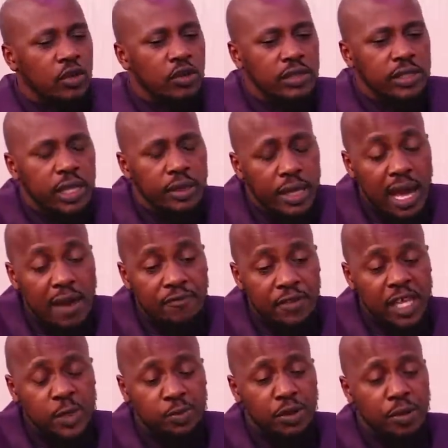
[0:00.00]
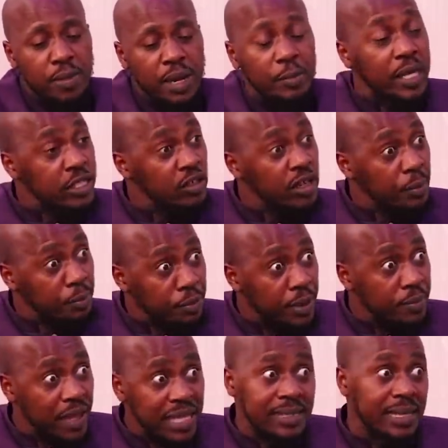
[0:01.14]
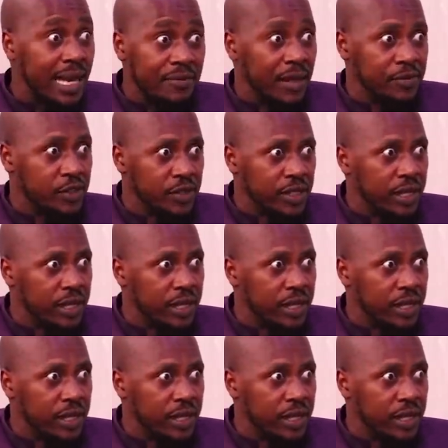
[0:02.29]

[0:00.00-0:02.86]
So don't say they have this problem. It's not a problem, that's the life they have